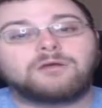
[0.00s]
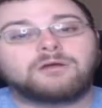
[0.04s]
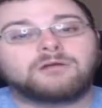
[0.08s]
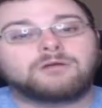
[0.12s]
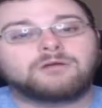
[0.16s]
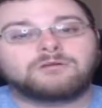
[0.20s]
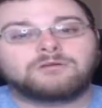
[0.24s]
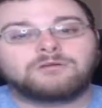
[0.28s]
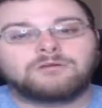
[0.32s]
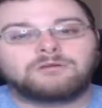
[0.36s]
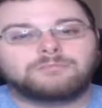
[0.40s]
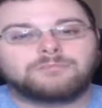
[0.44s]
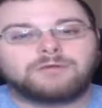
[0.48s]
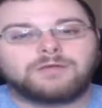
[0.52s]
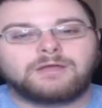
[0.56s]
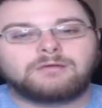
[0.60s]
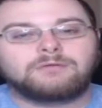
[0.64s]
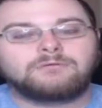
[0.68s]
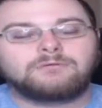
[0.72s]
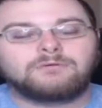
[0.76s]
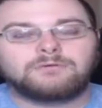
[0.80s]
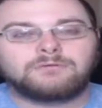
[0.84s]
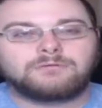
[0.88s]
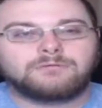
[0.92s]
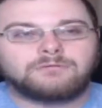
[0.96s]
aren't going to be,
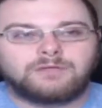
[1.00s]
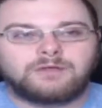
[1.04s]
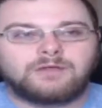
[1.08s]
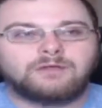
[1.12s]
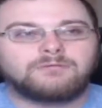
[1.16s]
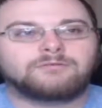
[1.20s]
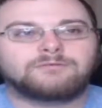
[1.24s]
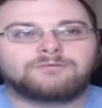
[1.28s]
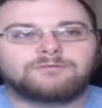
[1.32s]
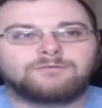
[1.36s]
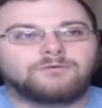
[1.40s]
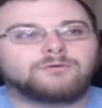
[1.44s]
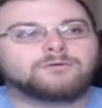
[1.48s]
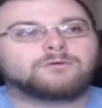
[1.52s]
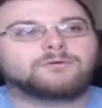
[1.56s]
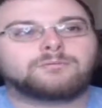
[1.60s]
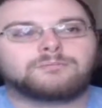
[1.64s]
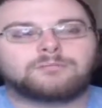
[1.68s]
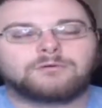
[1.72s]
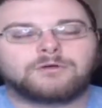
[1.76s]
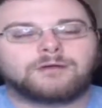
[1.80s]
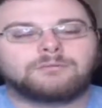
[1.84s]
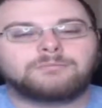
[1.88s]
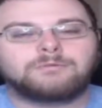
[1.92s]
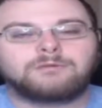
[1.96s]
or the other four are
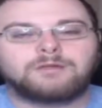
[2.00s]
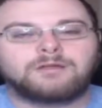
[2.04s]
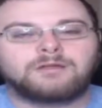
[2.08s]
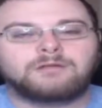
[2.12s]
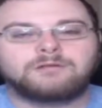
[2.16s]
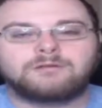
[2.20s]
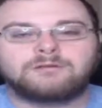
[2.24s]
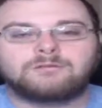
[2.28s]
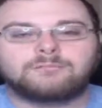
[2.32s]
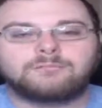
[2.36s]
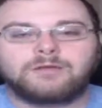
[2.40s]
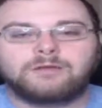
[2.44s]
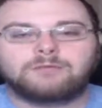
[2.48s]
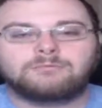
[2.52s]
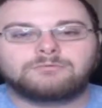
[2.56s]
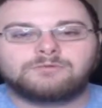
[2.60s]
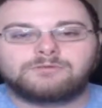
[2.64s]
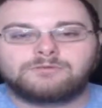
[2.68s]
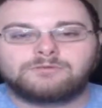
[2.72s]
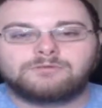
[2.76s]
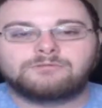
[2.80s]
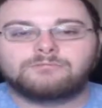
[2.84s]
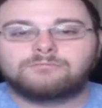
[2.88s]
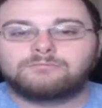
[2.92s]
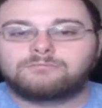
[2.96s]
probably not going to be able to
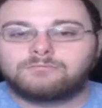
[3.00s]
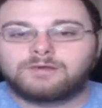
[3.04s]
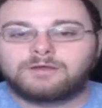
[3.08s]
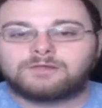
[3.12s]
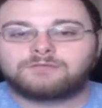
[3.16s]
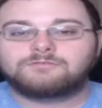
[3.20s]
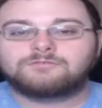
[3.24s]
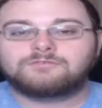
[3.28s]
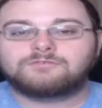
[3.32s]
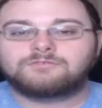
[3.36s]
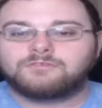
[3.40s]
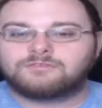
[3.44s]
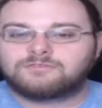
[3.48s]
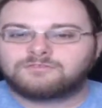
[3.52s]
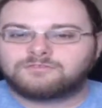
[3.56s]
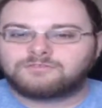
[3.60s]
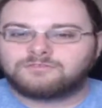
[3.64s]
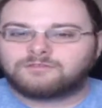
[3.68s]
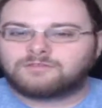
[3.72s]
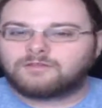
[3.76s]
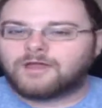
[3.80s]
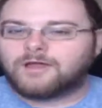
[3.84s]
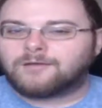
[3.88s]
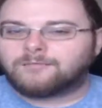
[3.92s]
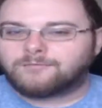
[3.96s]
do much to
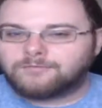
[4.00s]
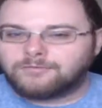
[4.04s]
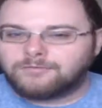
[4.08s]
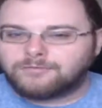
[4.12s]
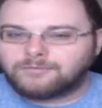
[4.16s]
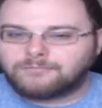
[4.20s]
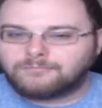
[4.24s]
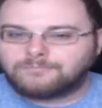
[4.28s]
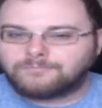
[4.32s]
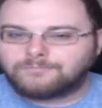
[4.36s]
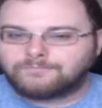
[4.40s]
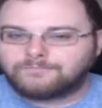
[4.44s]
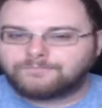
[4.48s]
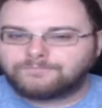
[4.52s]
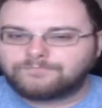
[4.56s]
stop them.